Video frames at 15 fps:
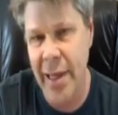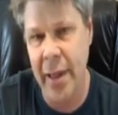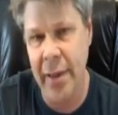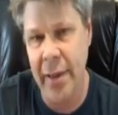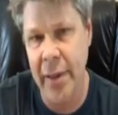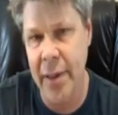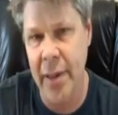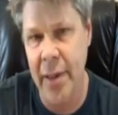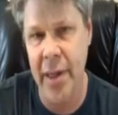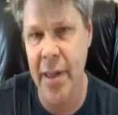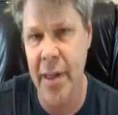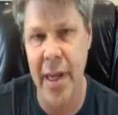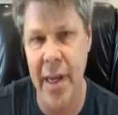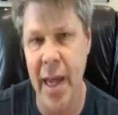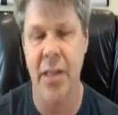ticket to
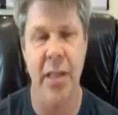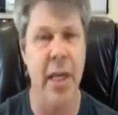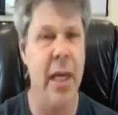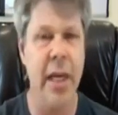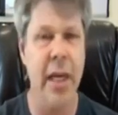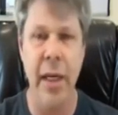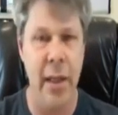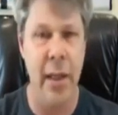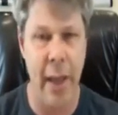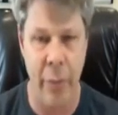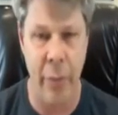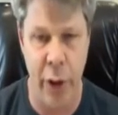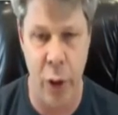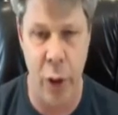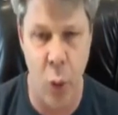success to any
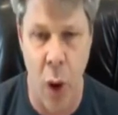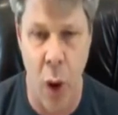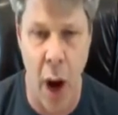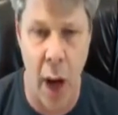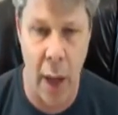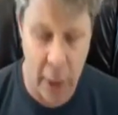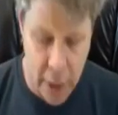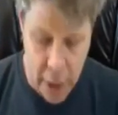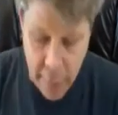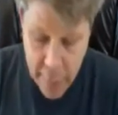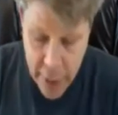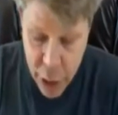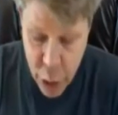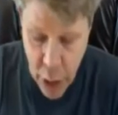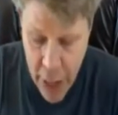level you want
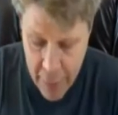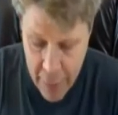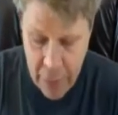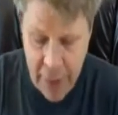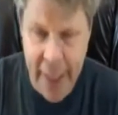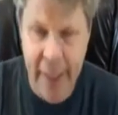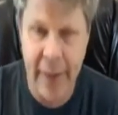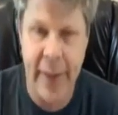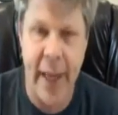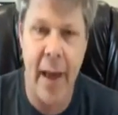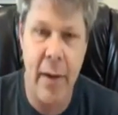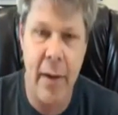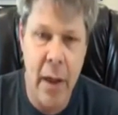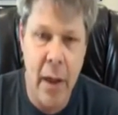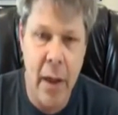because you'll have laid
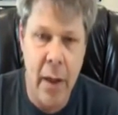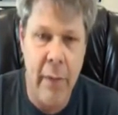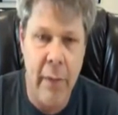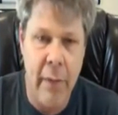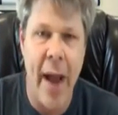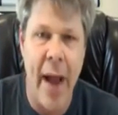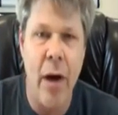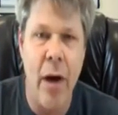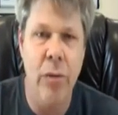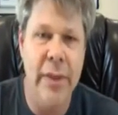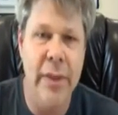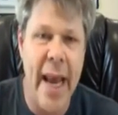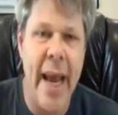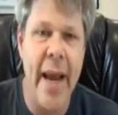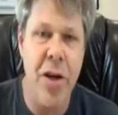that
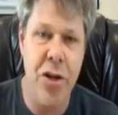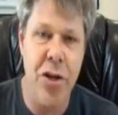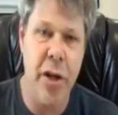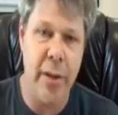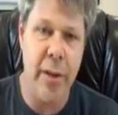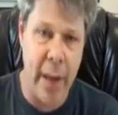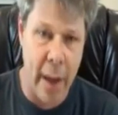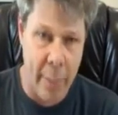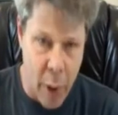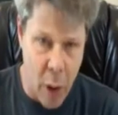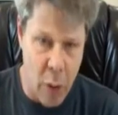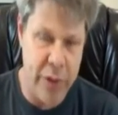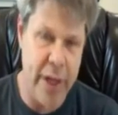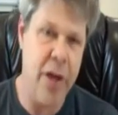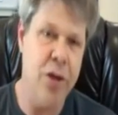foundation, that
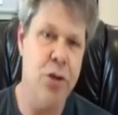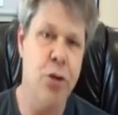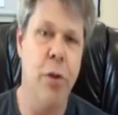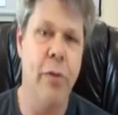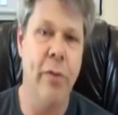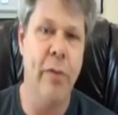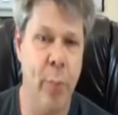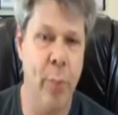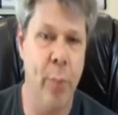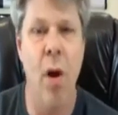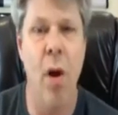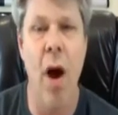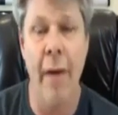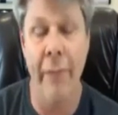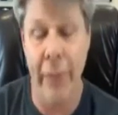potential for
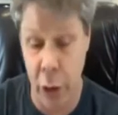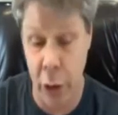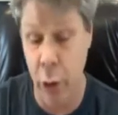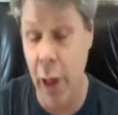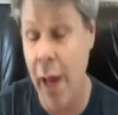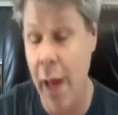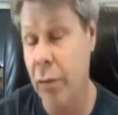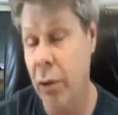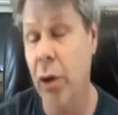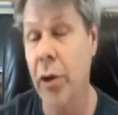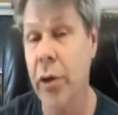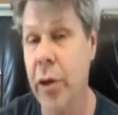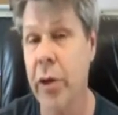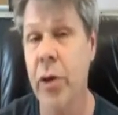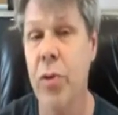profit. You'll have
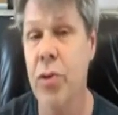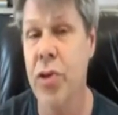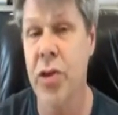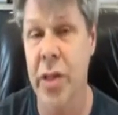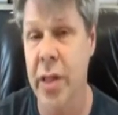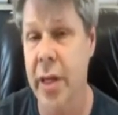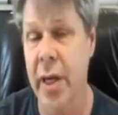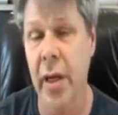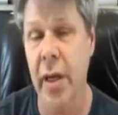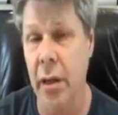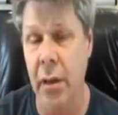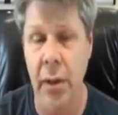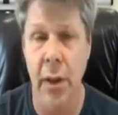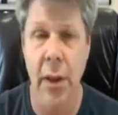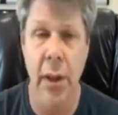learned a new
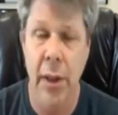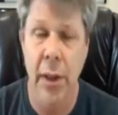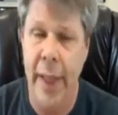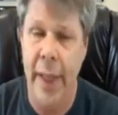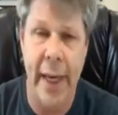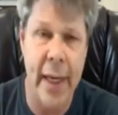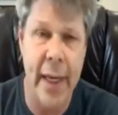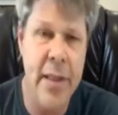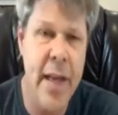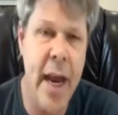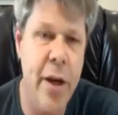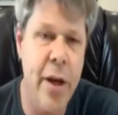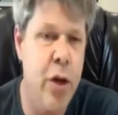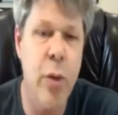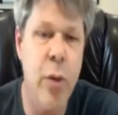skill that can
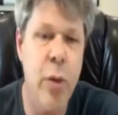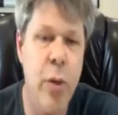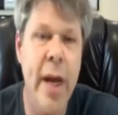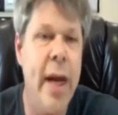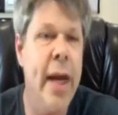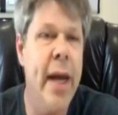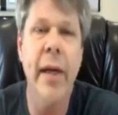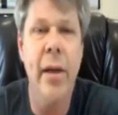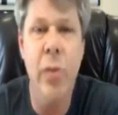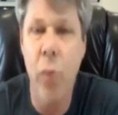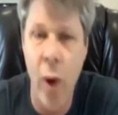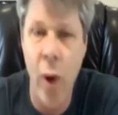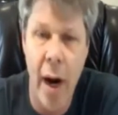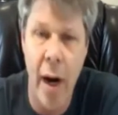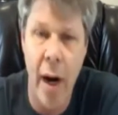take you
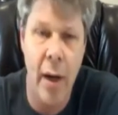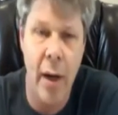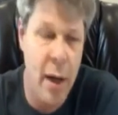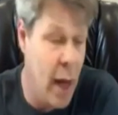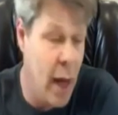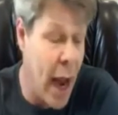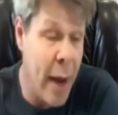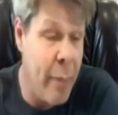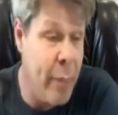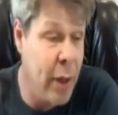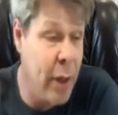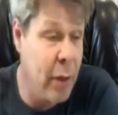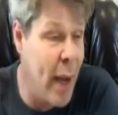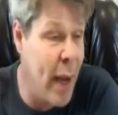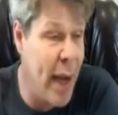anywhere. I
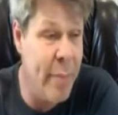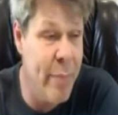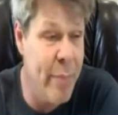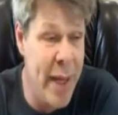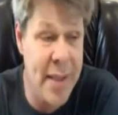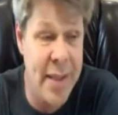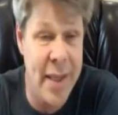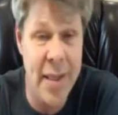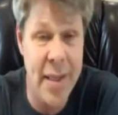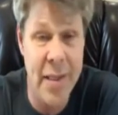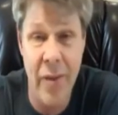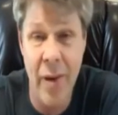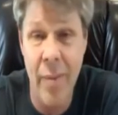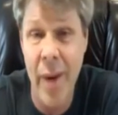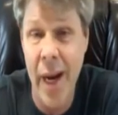build my business
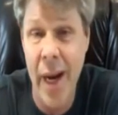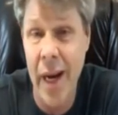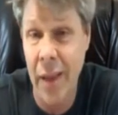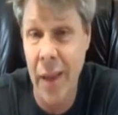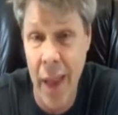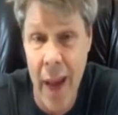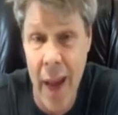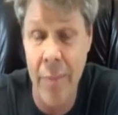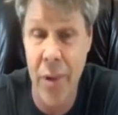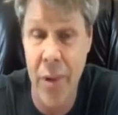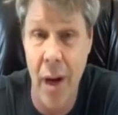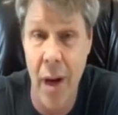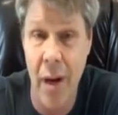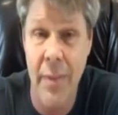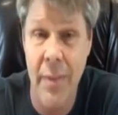from my
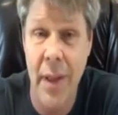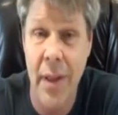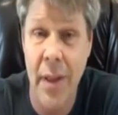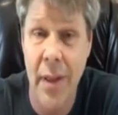laptop.